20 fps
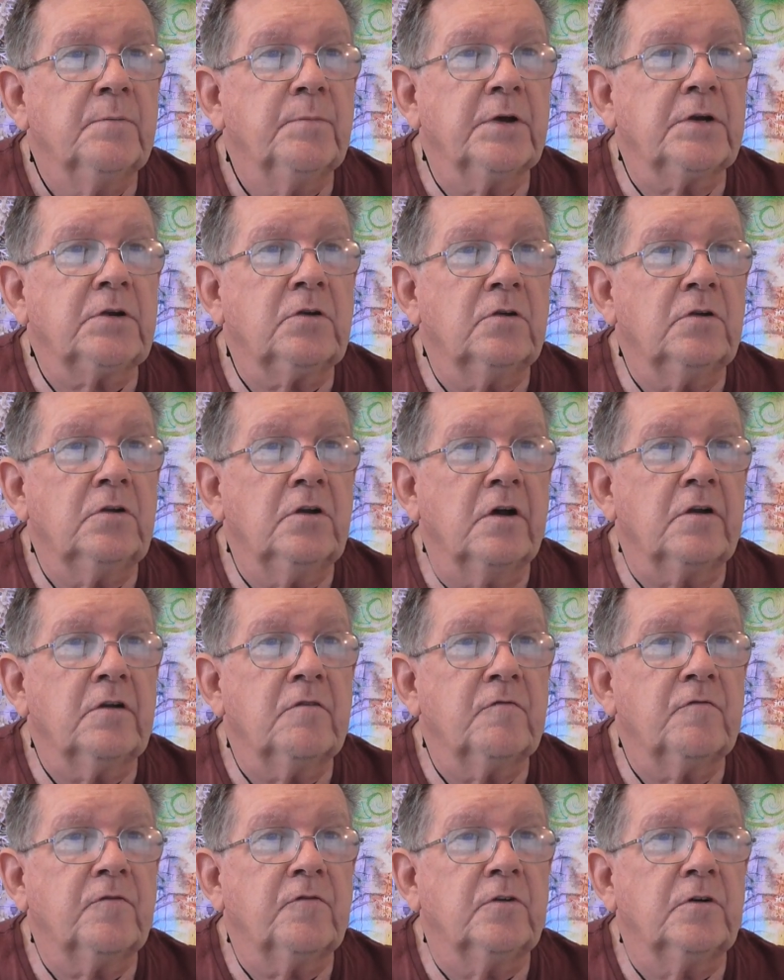but could not
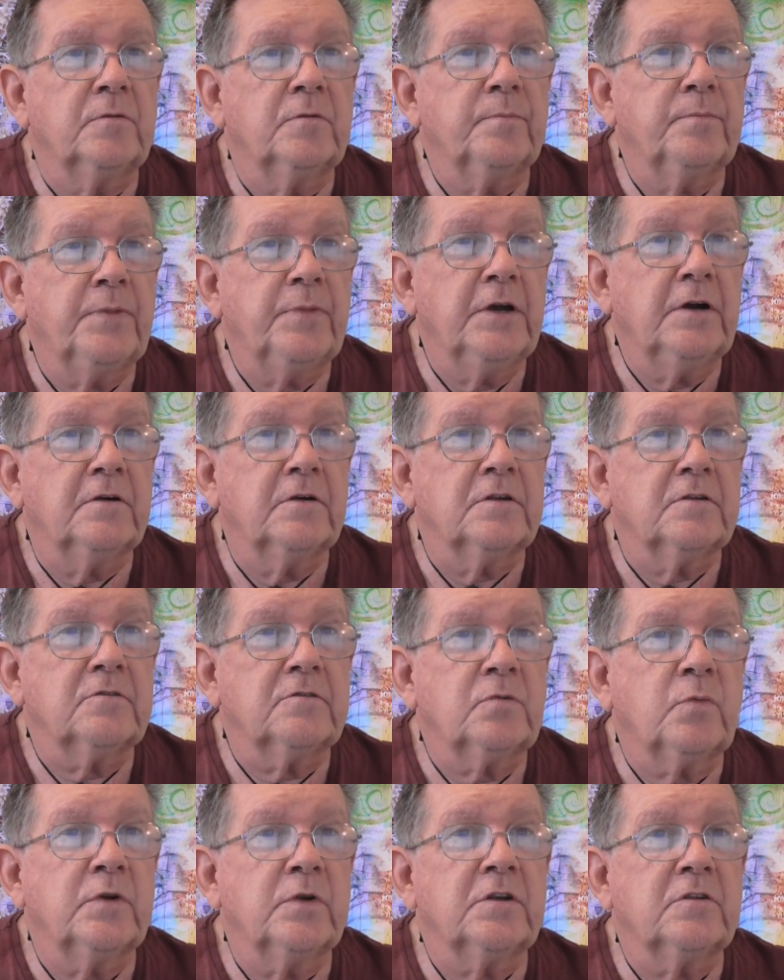inform
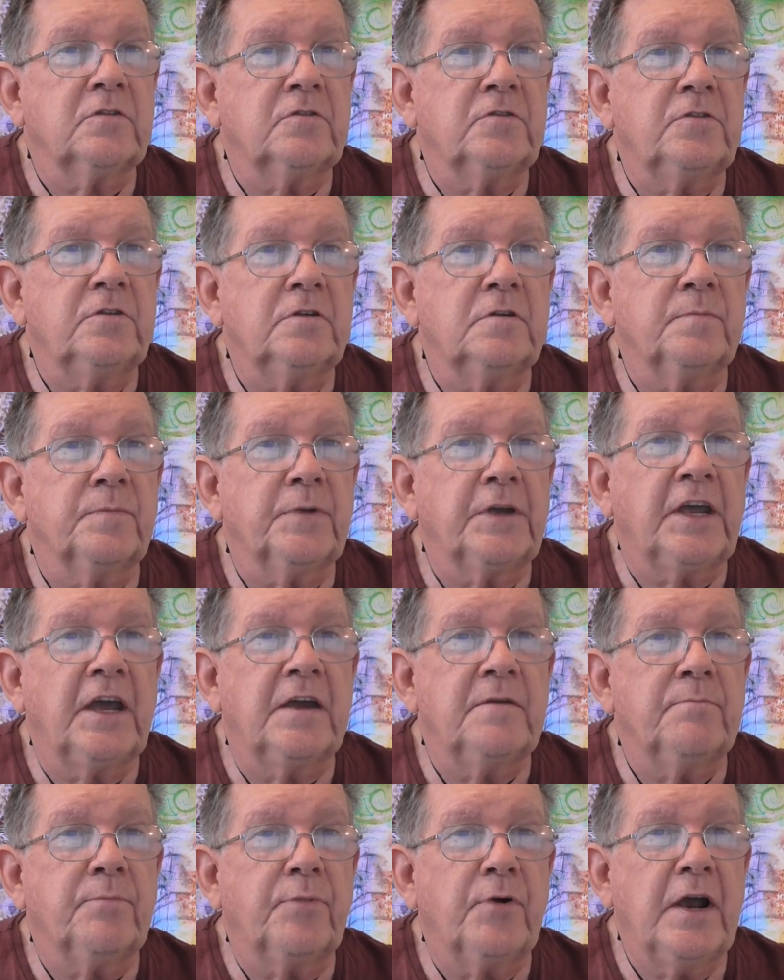parents when a student
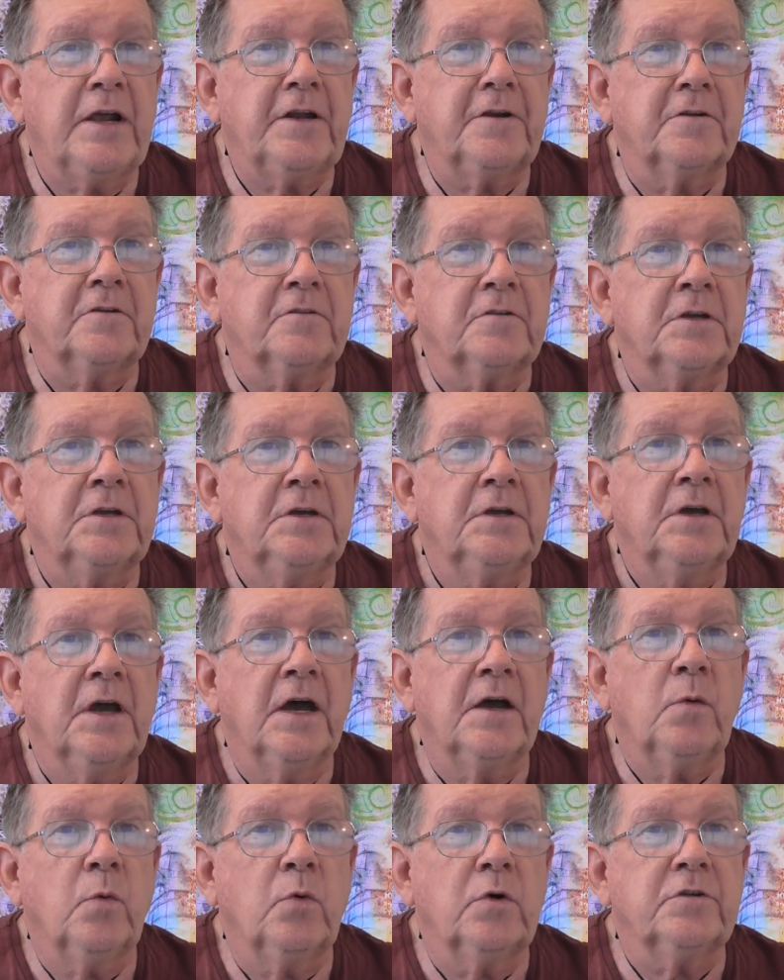became pregnant
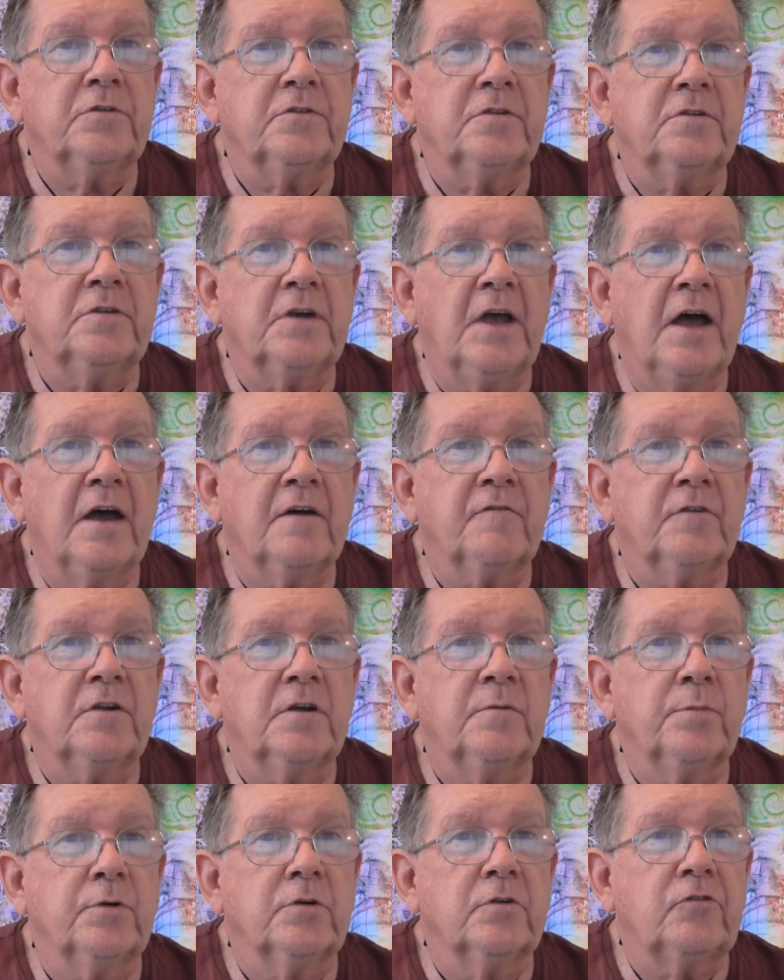and wanted to have
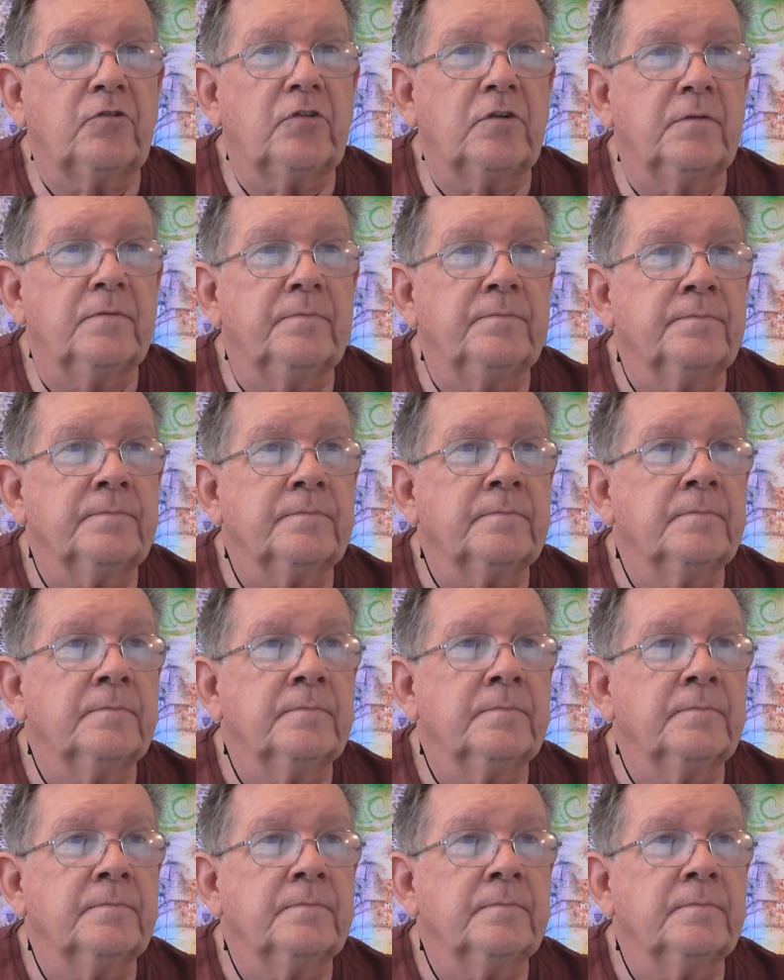an abortion.